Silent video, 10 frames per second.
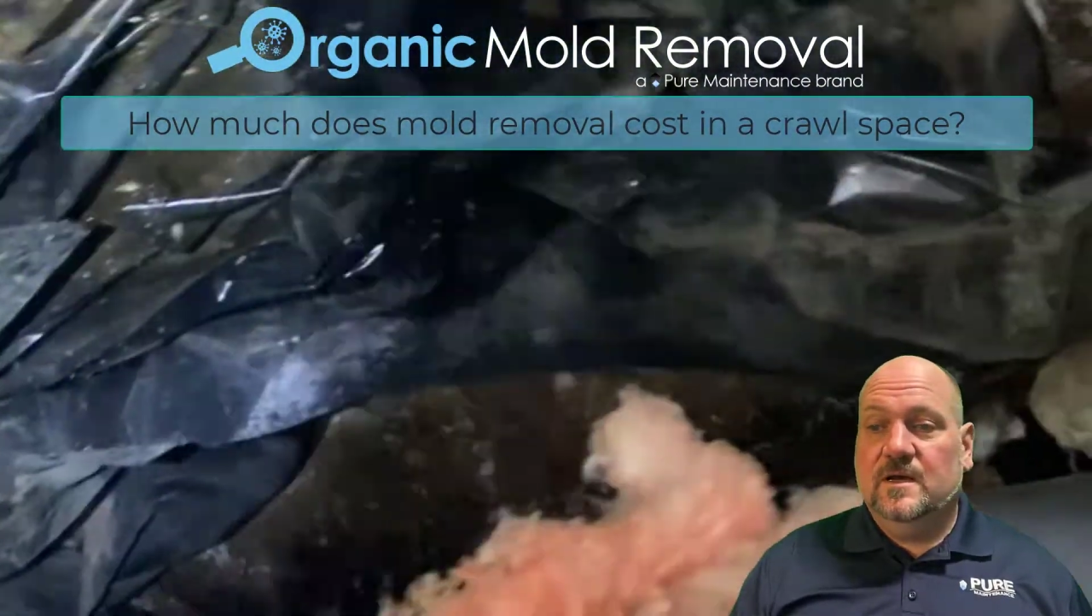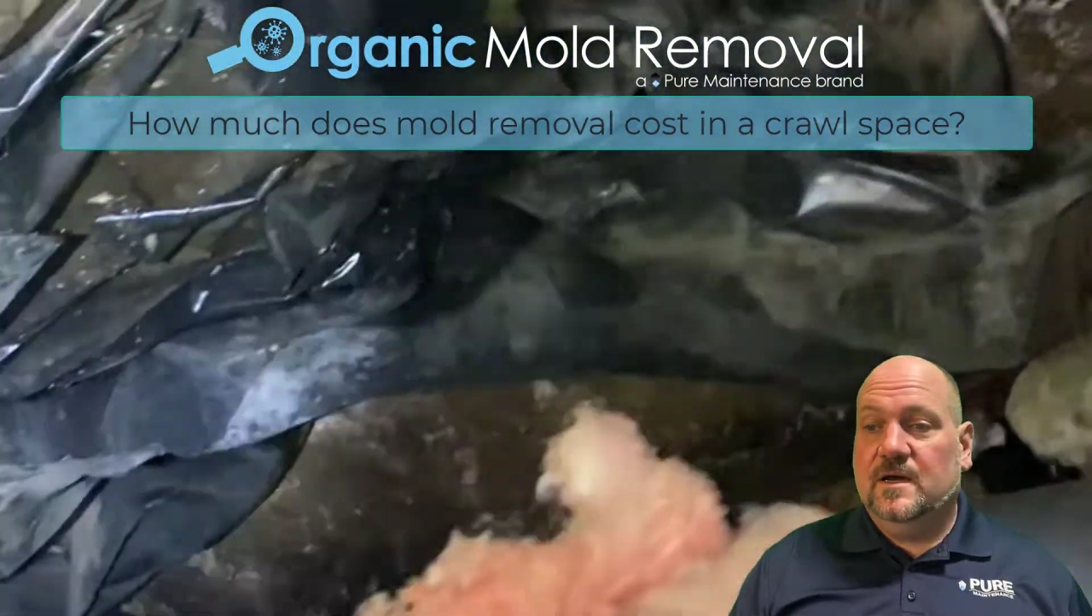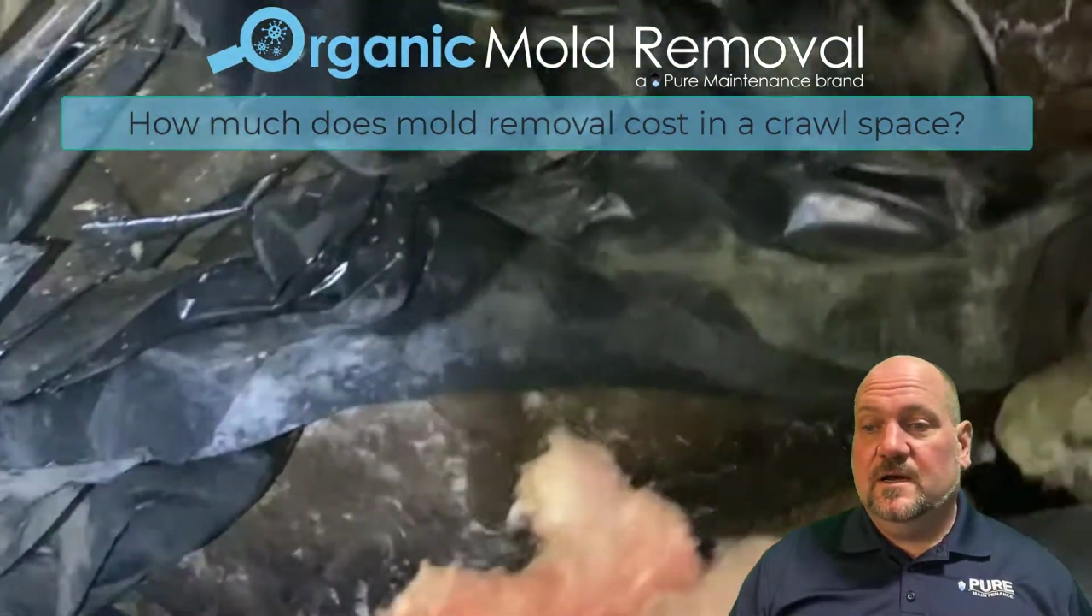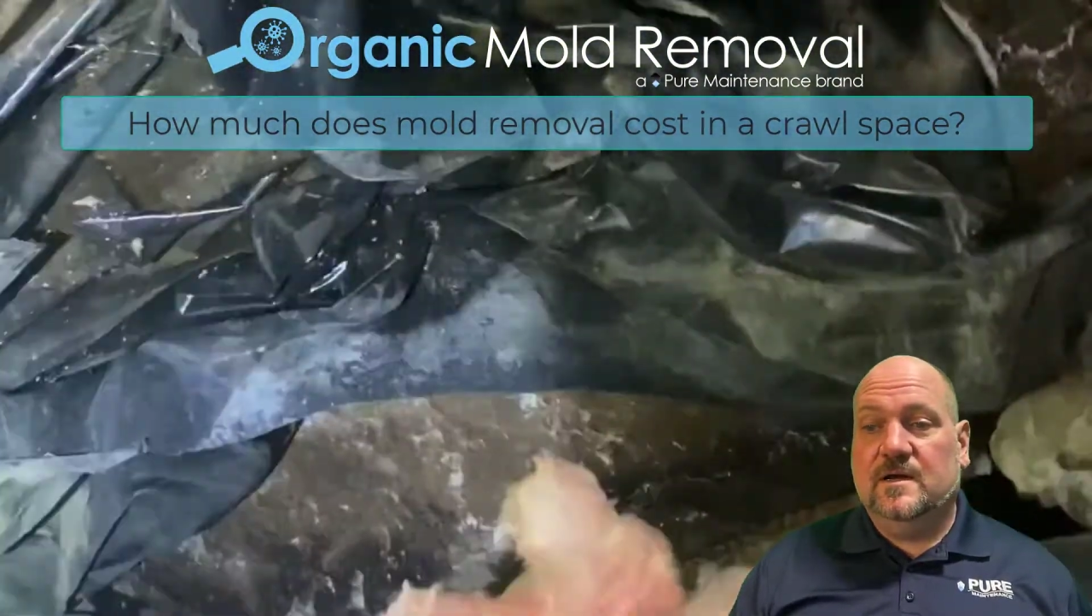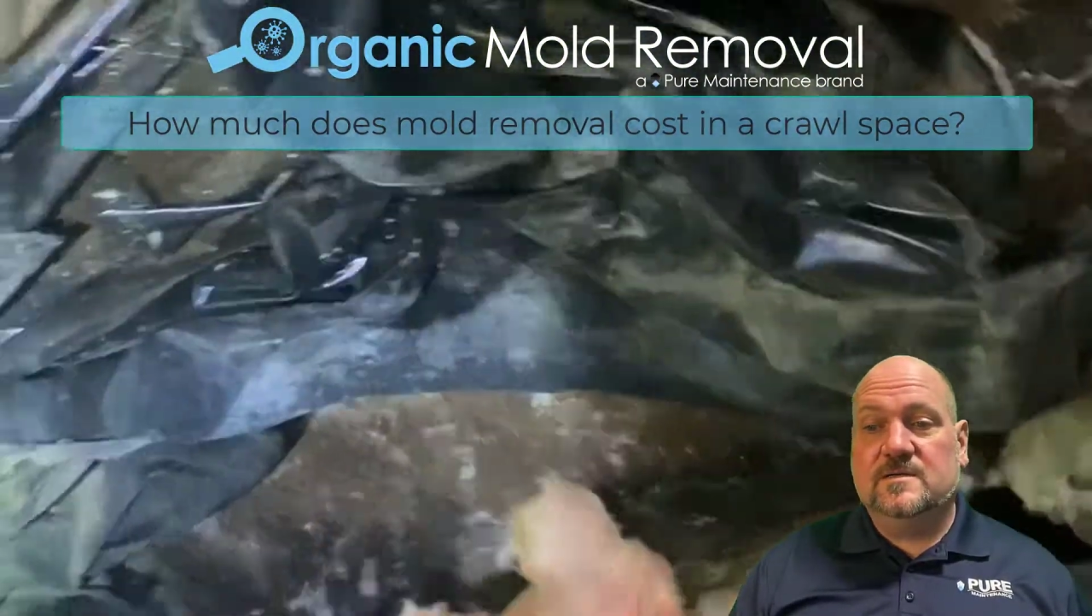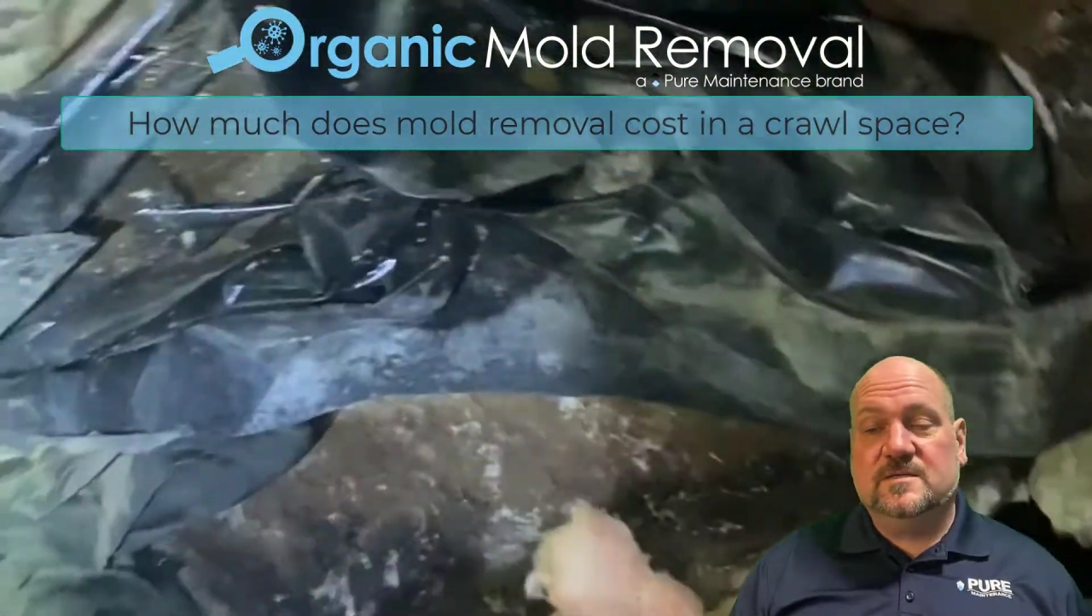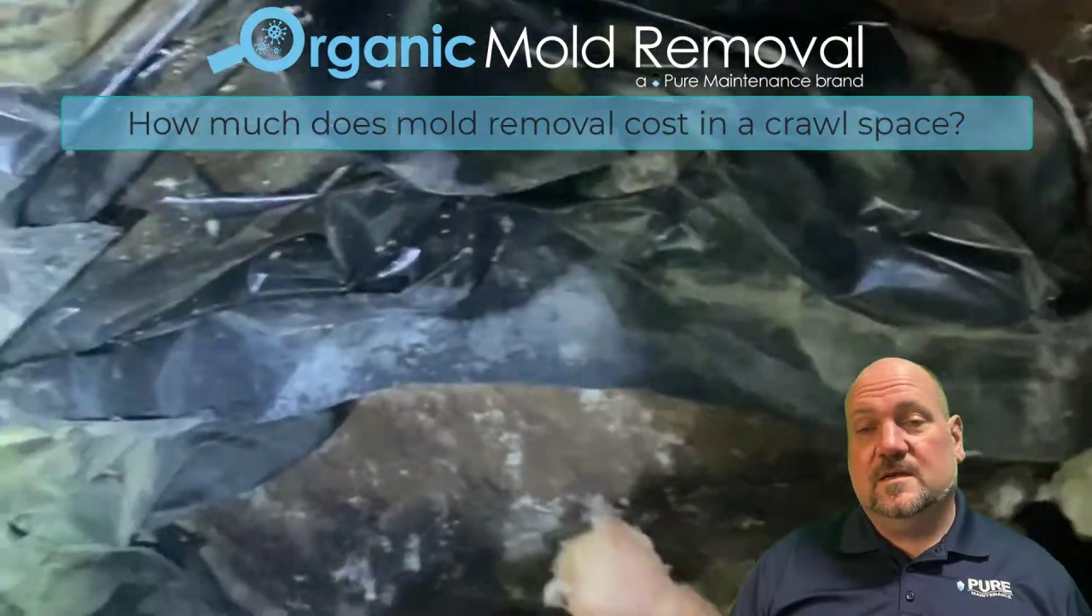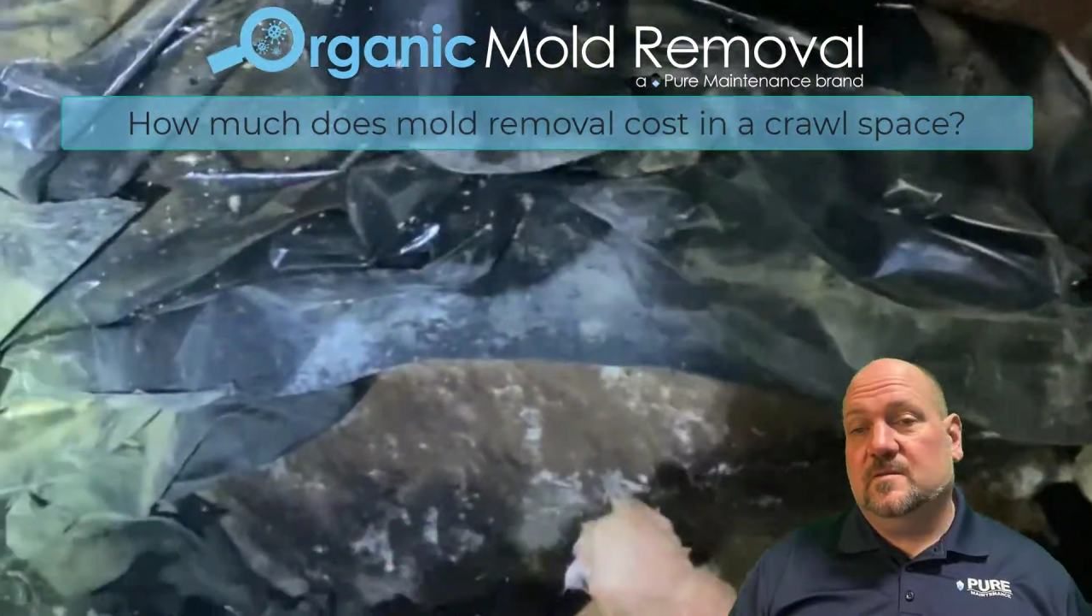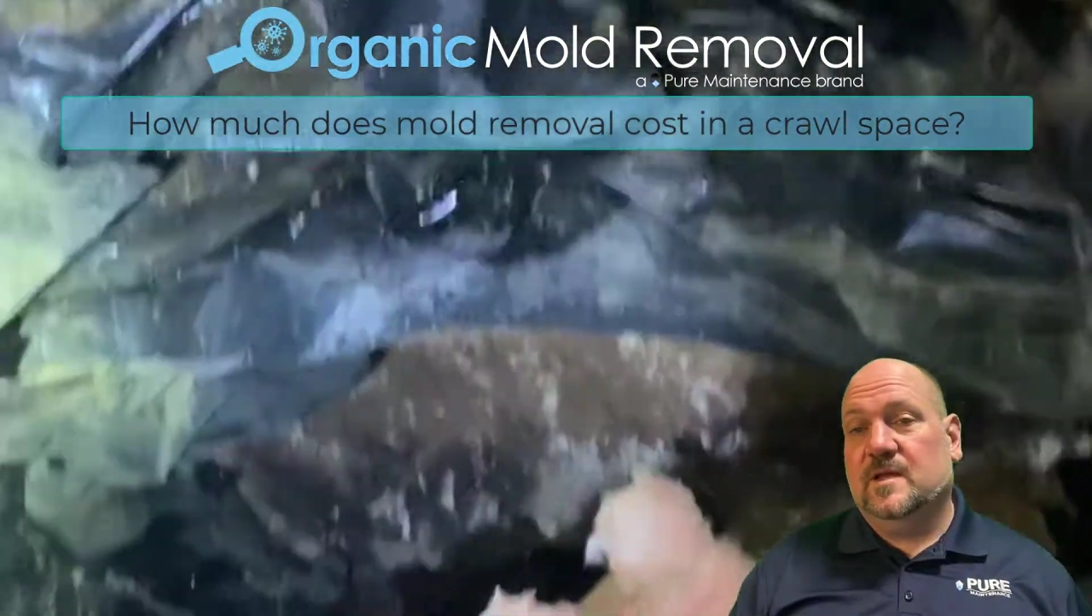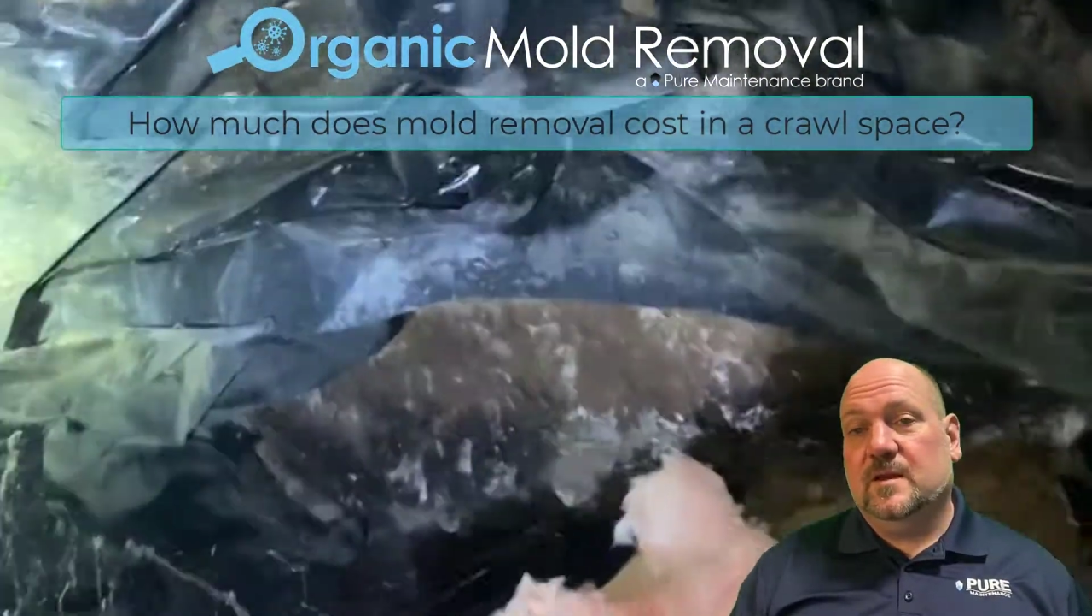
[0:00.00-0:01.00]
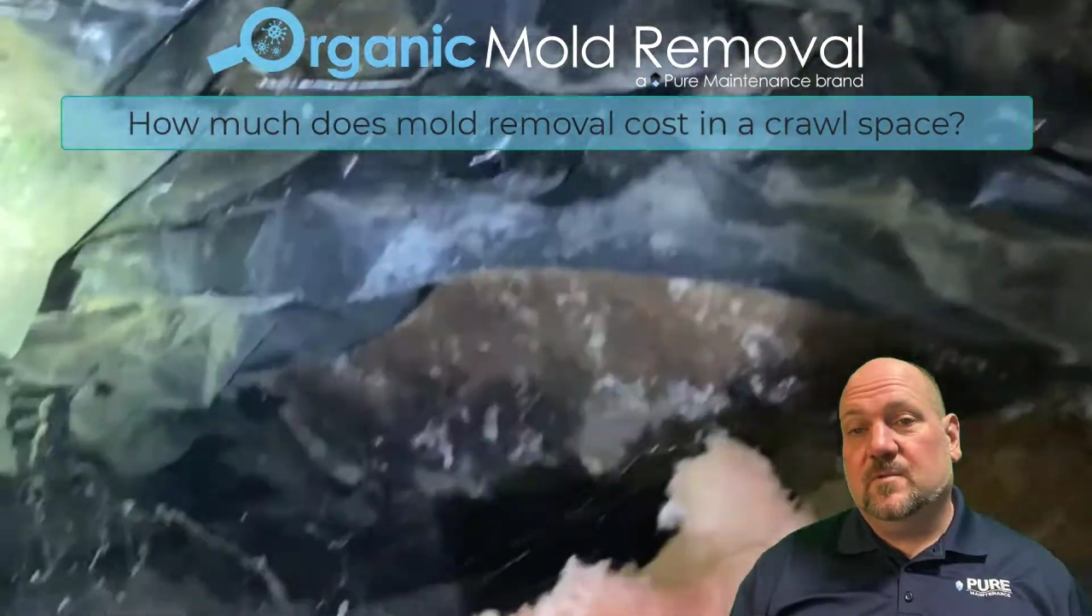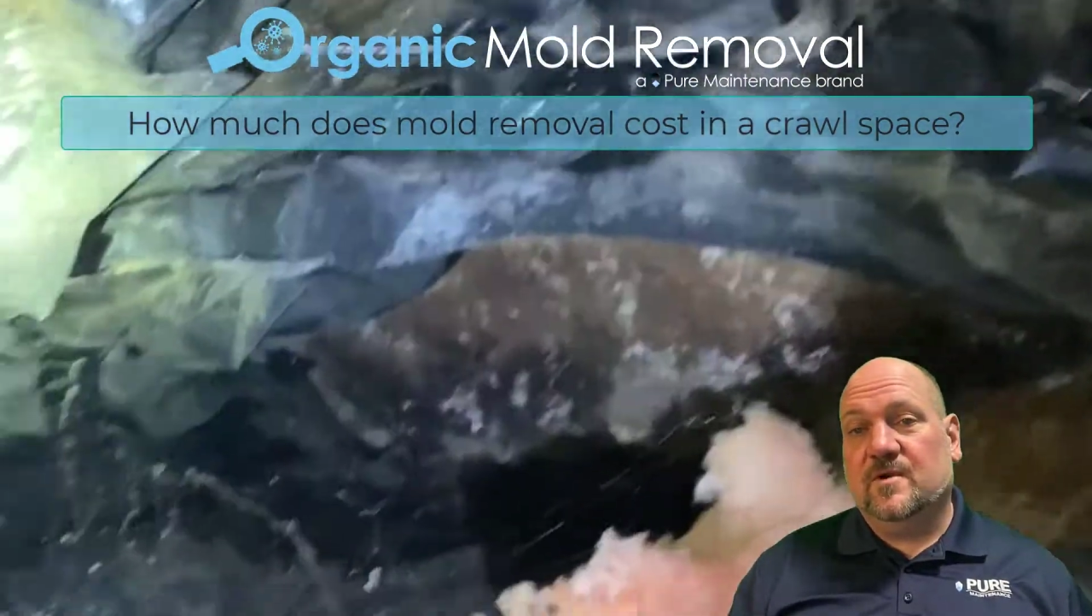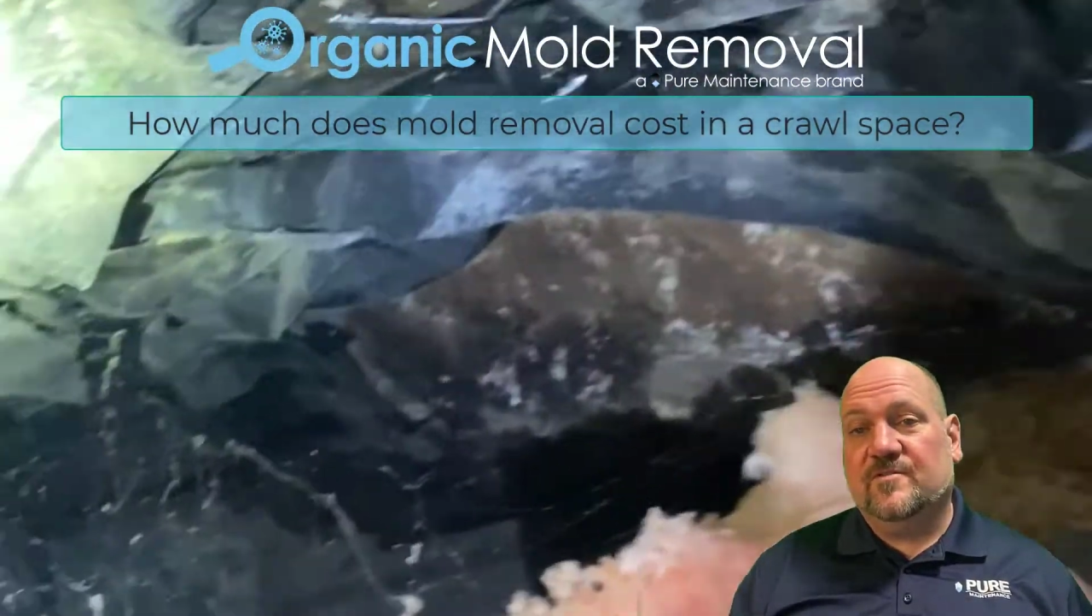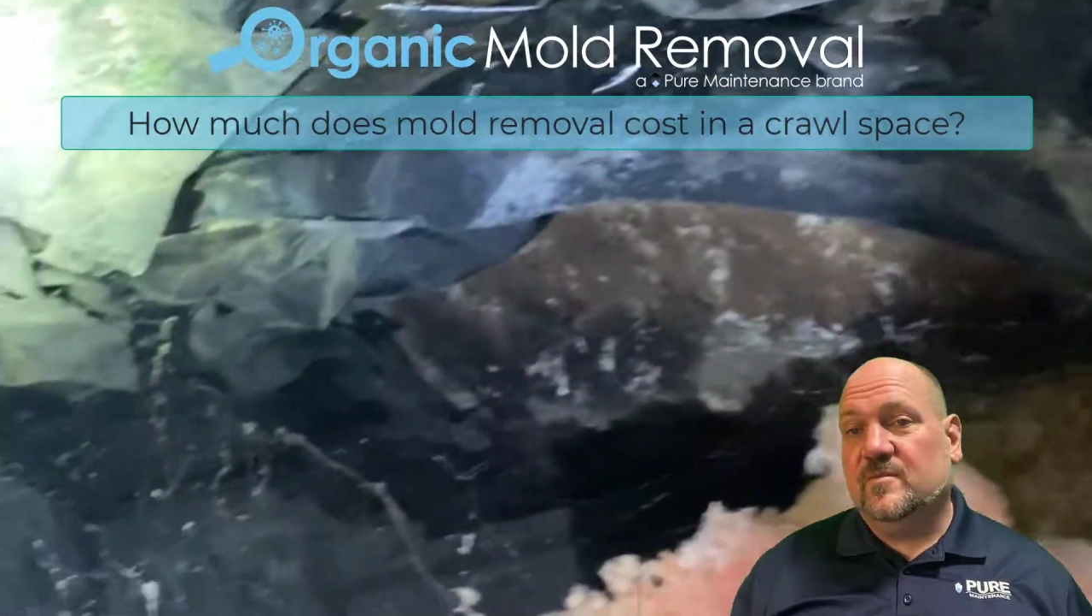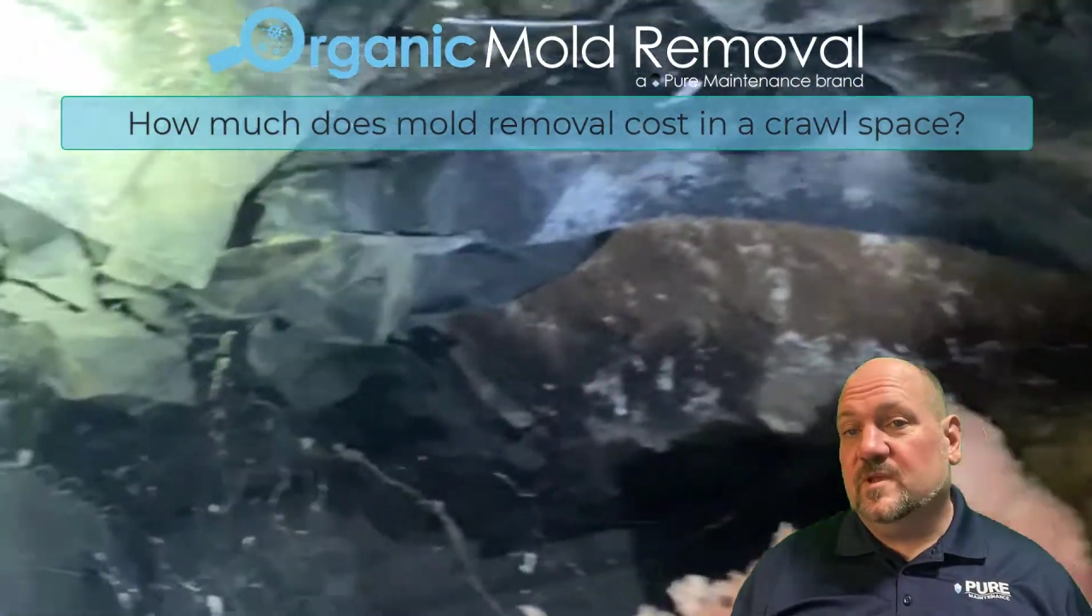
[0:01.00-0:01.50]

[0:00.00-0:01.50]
Uh, it's going to be anywhere from